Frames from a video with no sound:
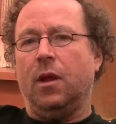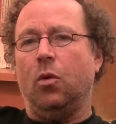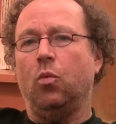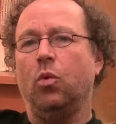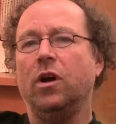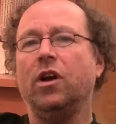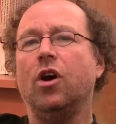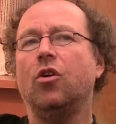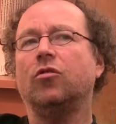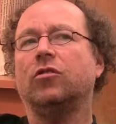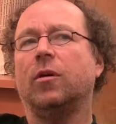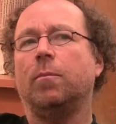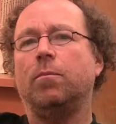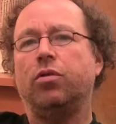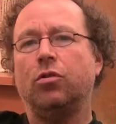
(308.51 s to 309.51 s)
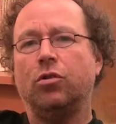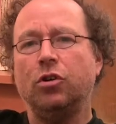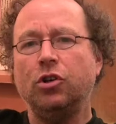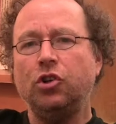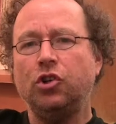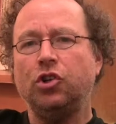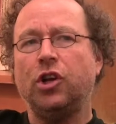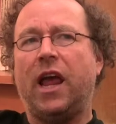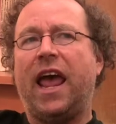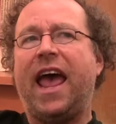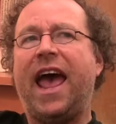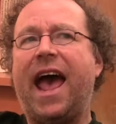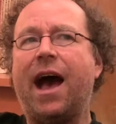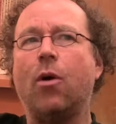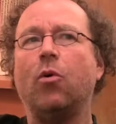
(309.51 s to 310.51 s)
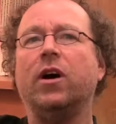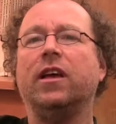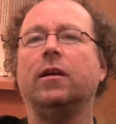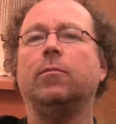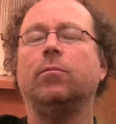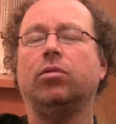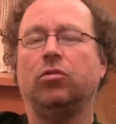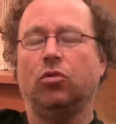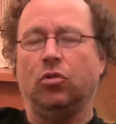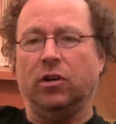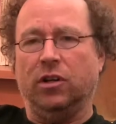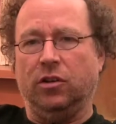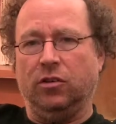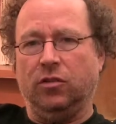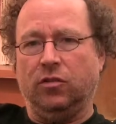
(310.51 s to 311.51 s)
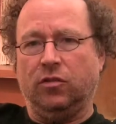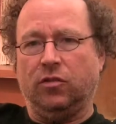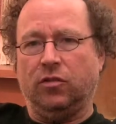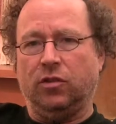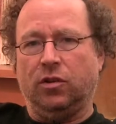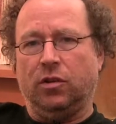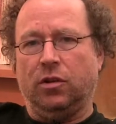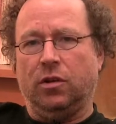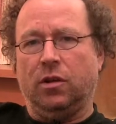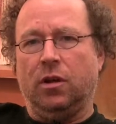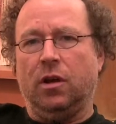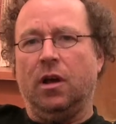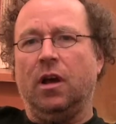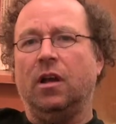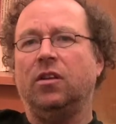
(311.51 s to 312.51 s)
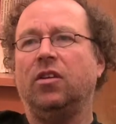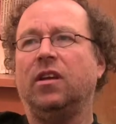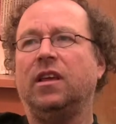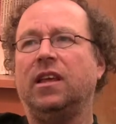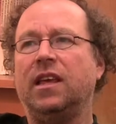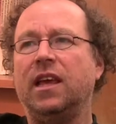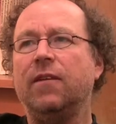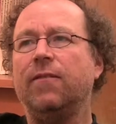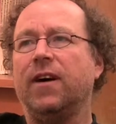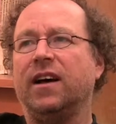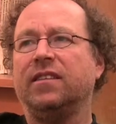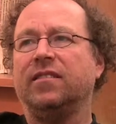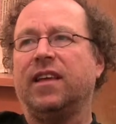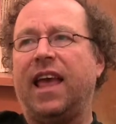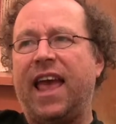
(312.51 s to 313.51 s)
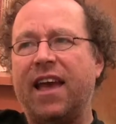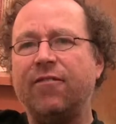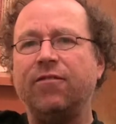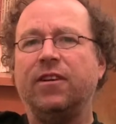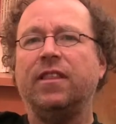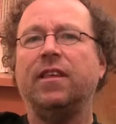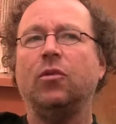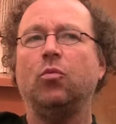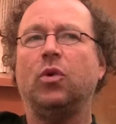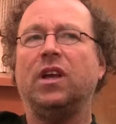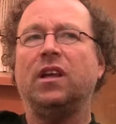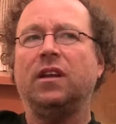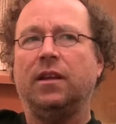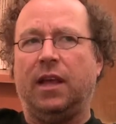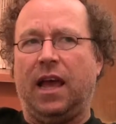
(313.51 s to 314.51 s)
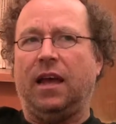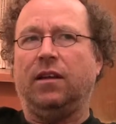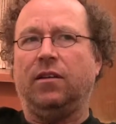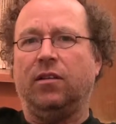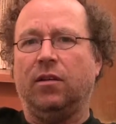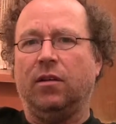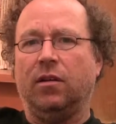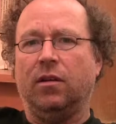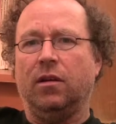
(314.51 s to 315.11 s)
We're going to push our employers to give us everything we can get